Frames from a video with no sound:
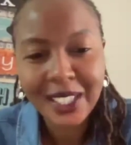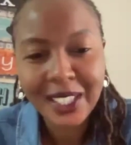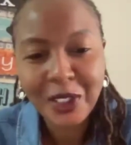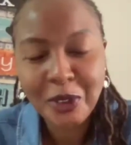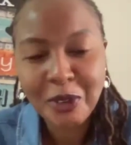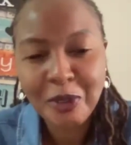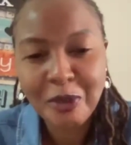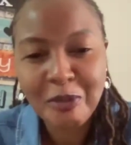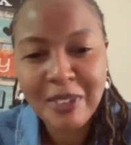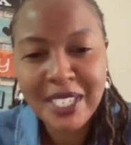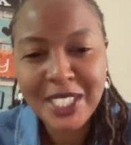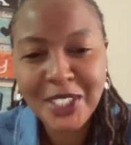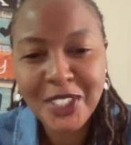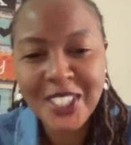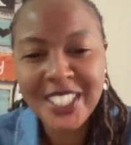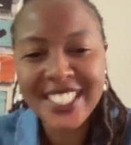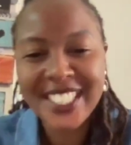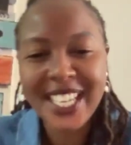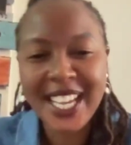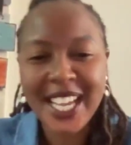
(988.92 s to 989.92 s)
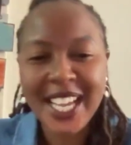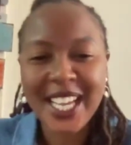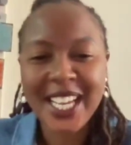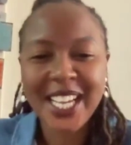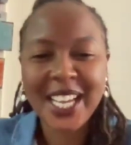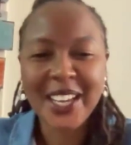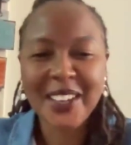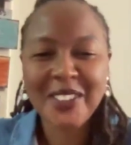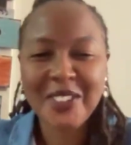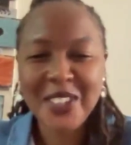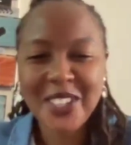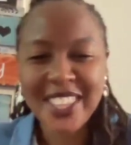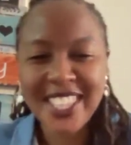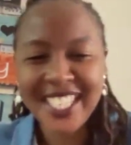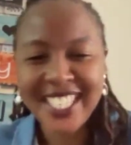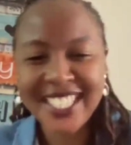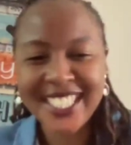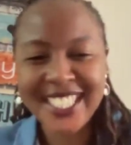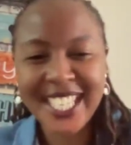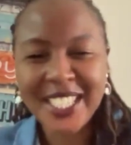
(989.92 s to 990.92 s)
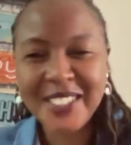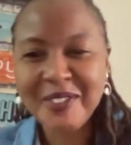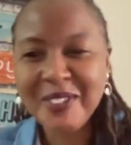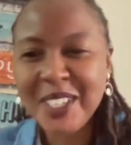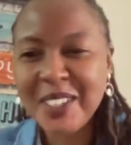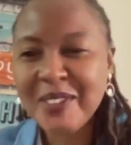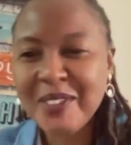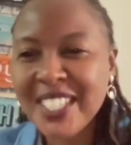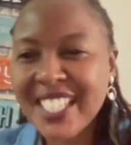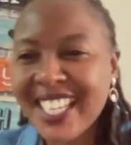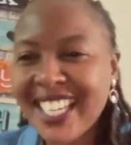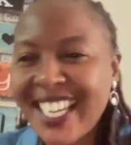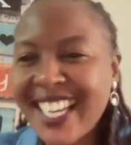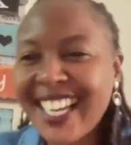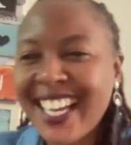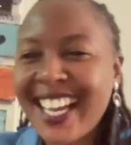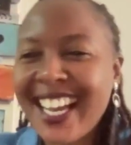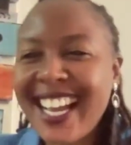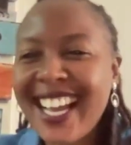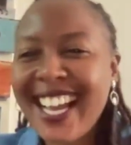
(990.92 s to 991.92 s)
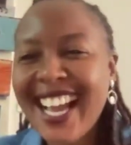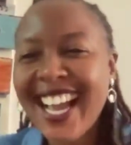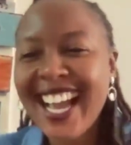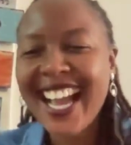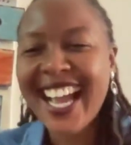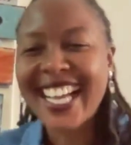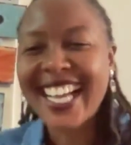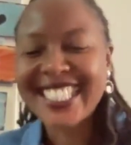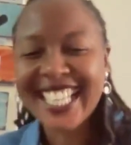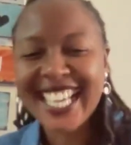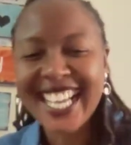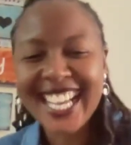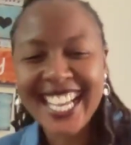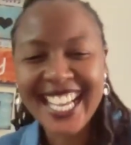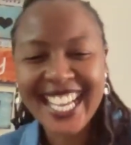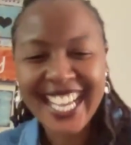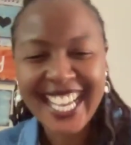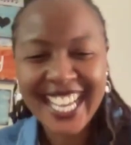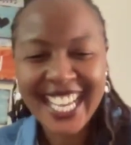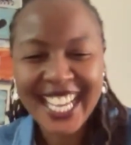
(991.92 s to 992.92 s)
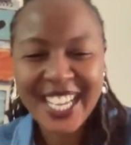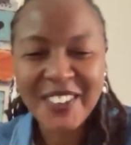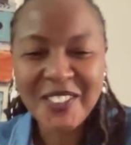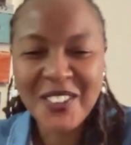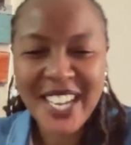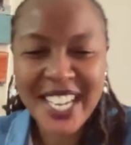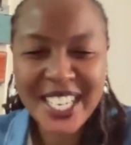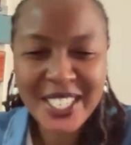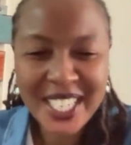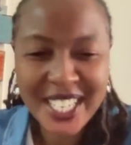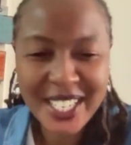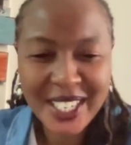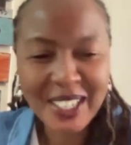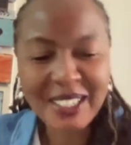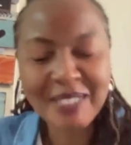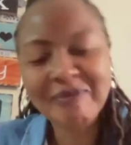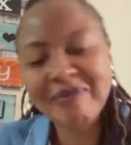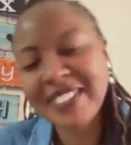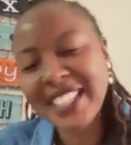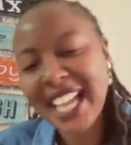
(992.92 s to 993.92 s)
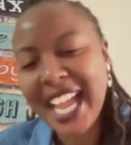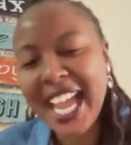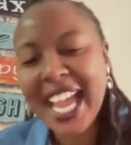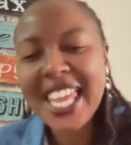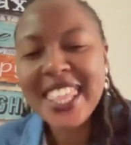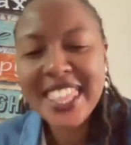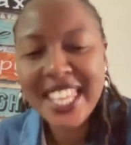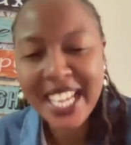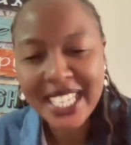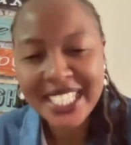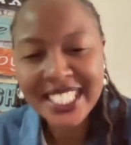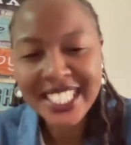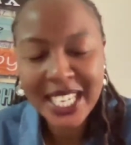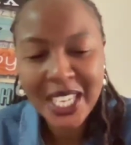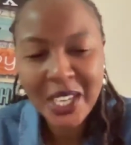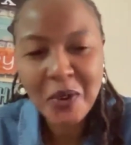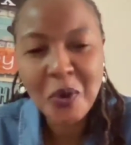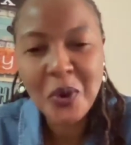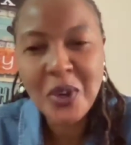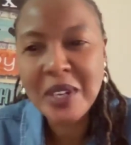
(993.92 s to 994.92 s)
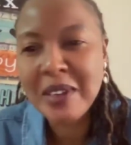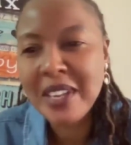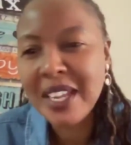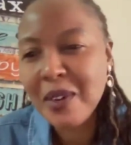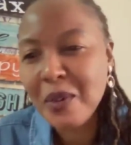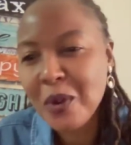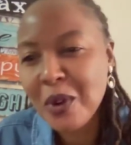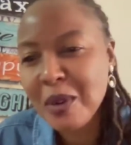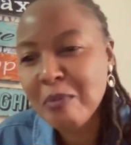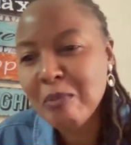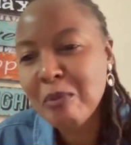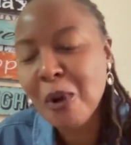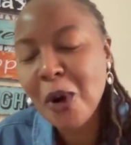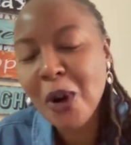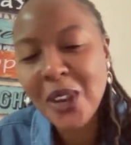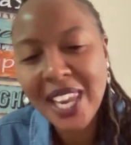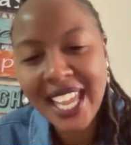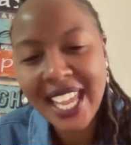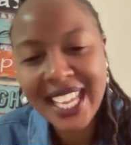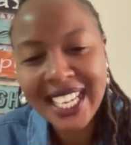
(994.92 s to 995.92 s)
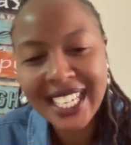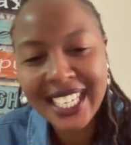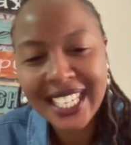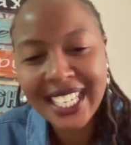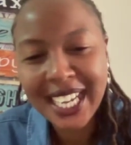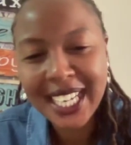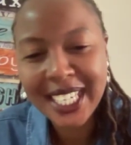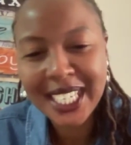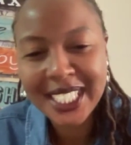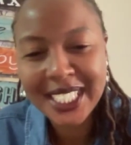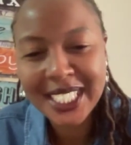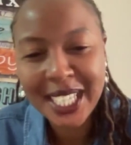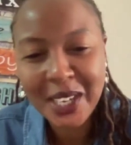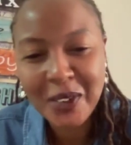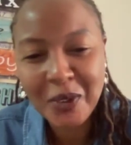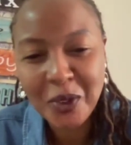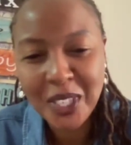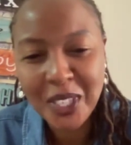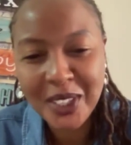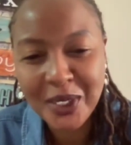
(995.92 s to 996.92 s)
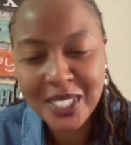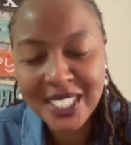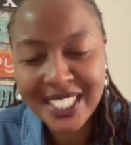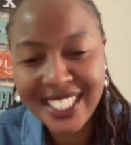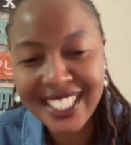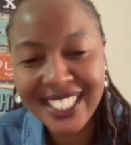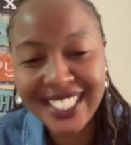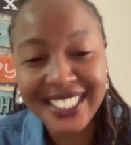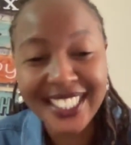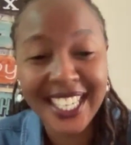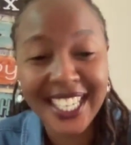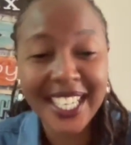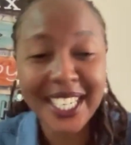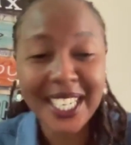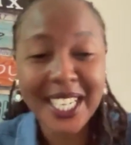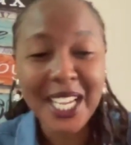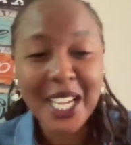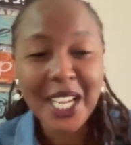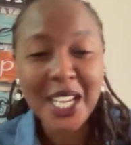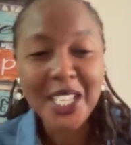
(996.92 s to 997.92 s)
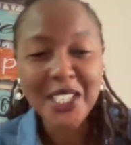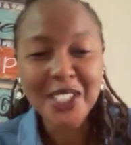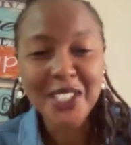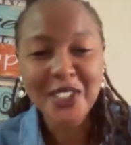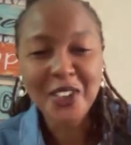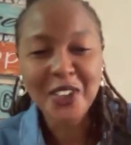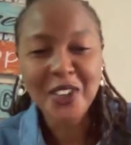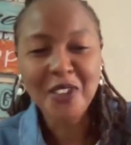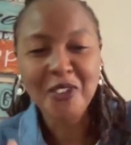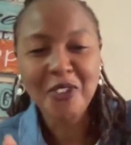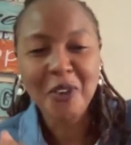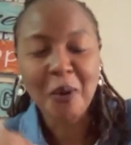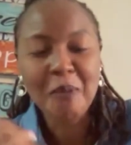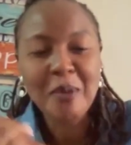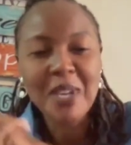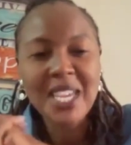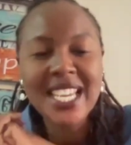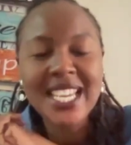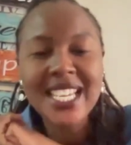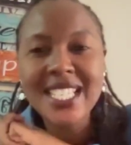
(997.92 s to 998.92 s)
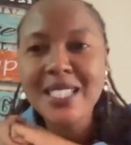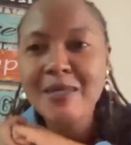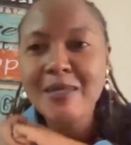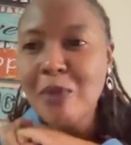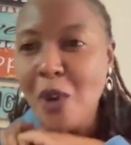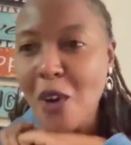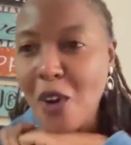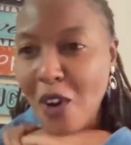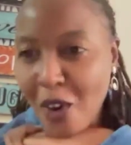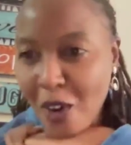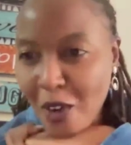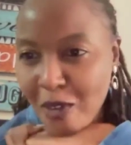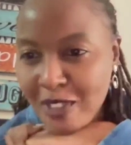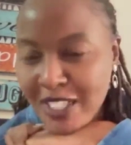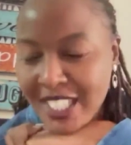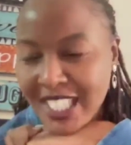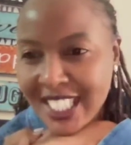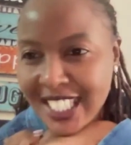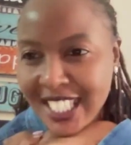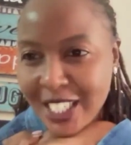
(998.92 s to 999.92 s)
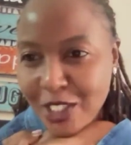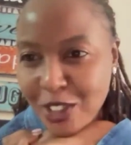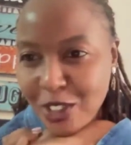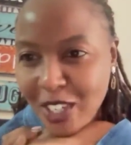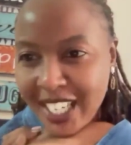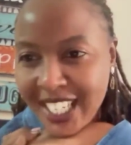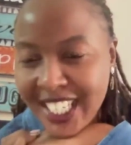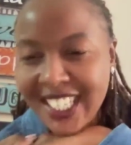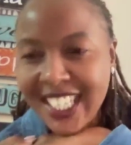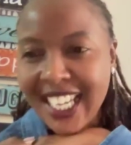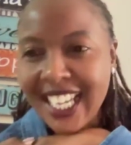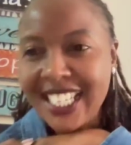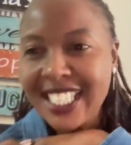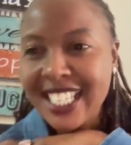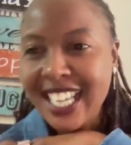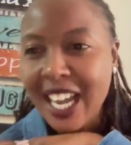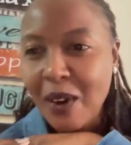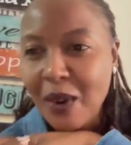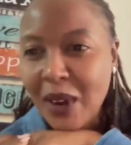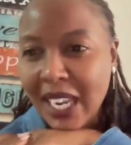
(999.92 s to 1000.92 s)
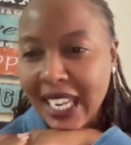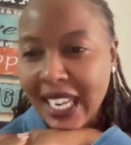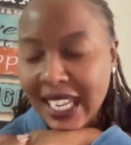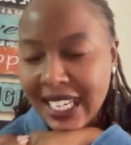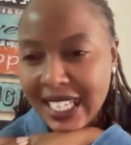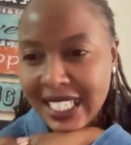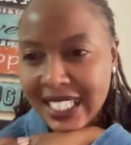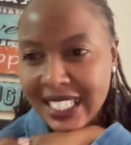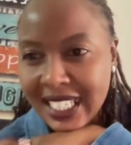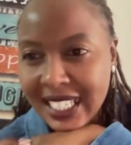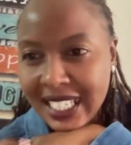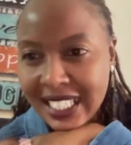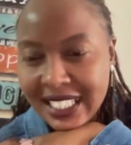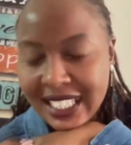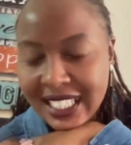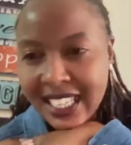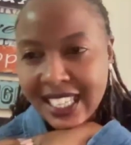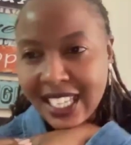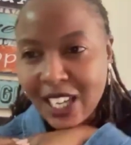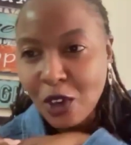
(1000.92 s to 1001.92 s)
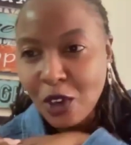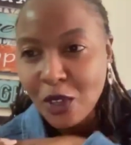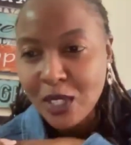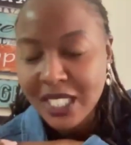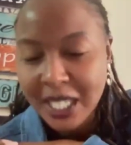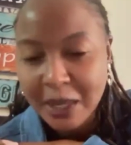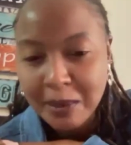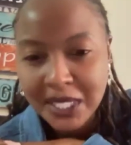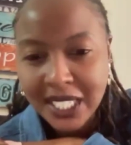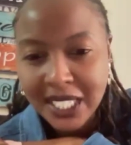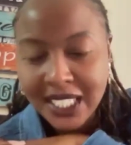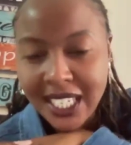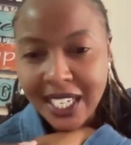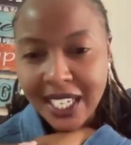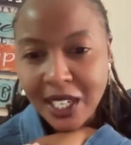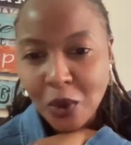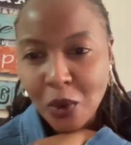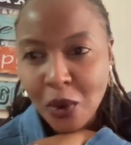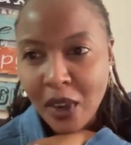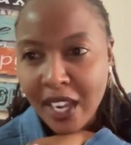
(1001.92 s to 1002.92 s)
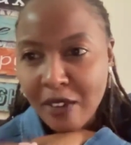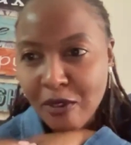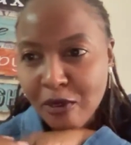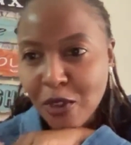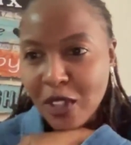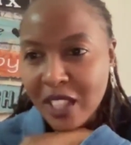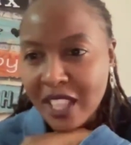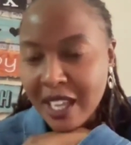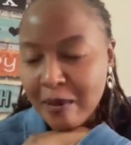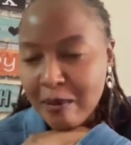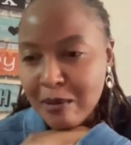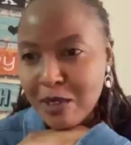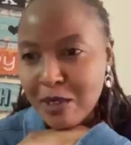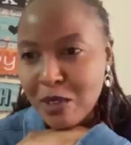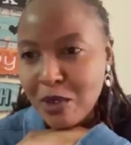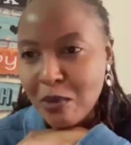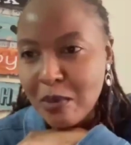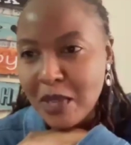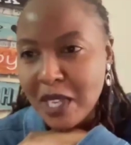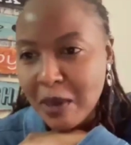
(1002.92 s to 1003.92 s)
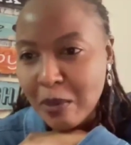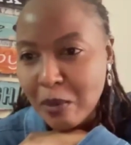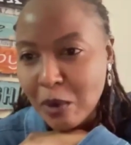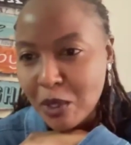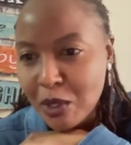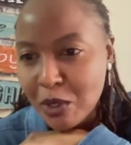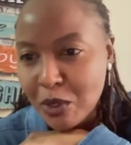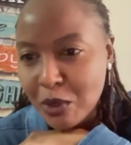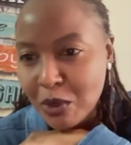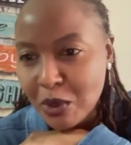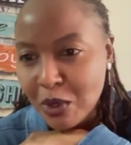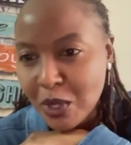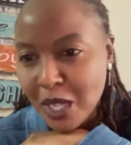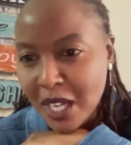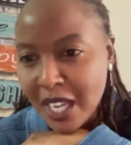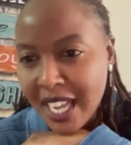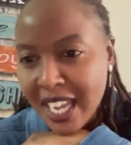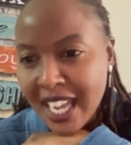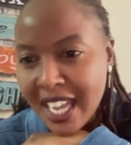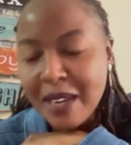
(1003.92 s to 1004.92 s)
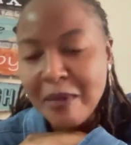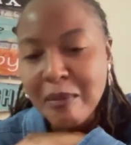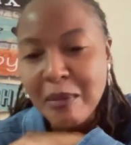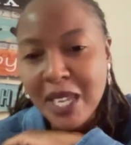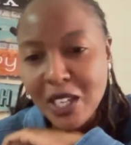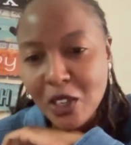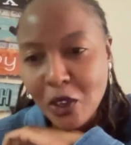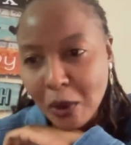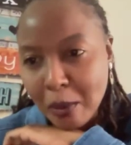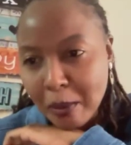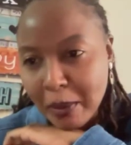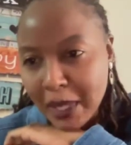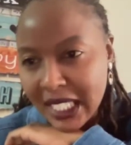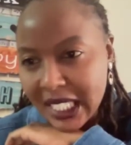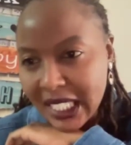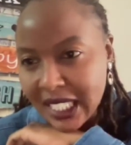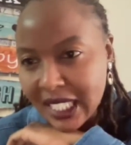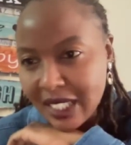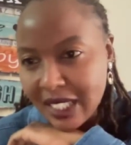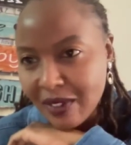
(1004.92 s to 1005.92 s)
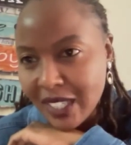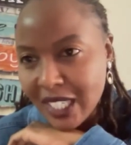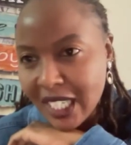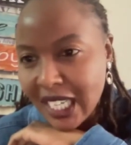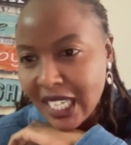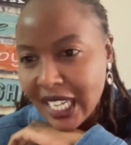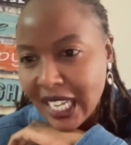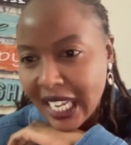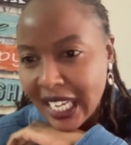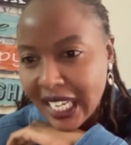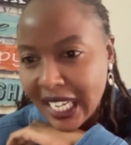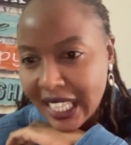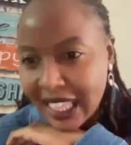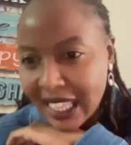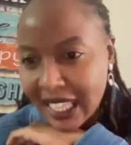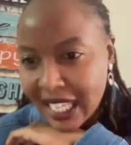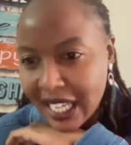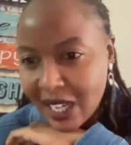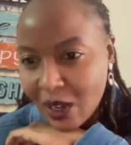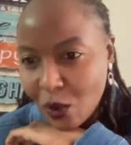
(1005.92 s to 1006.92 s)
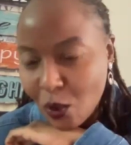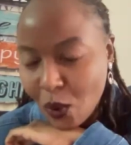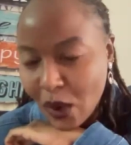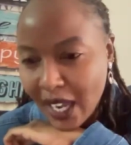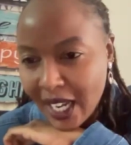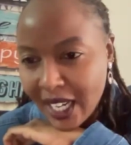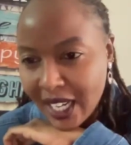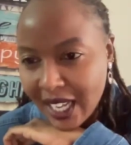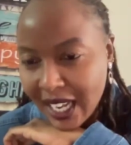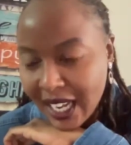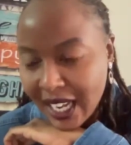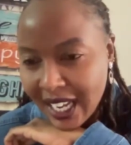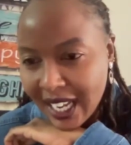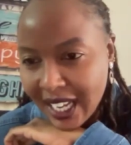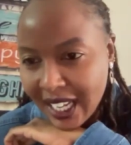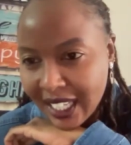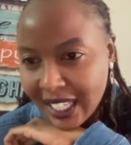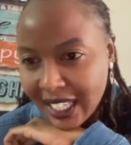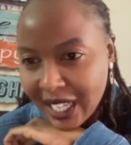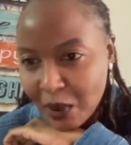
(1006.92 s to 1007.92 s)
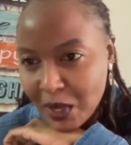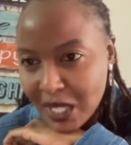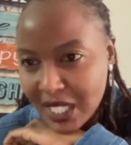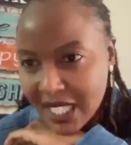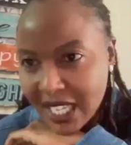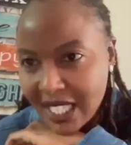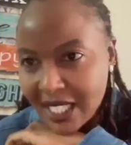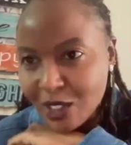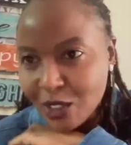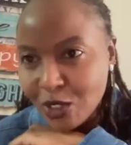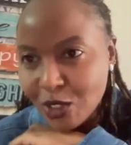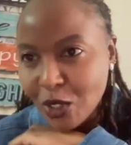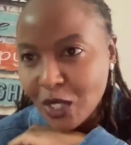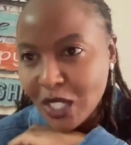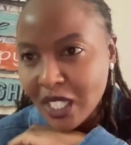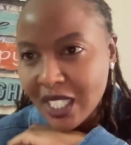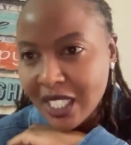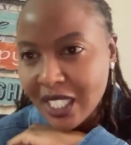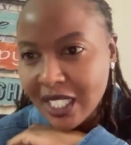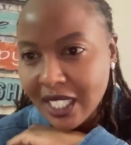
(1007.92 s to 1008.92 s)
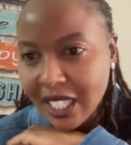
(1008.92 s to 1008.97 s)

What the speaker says: You've mentioned a few things that maybe as a one, I think a techie would more likely understand what those things are. So for me, it's more of just ensuring that our learners understand the concepts that are required for them to be able to remain competitive. And I think Lewis has joined.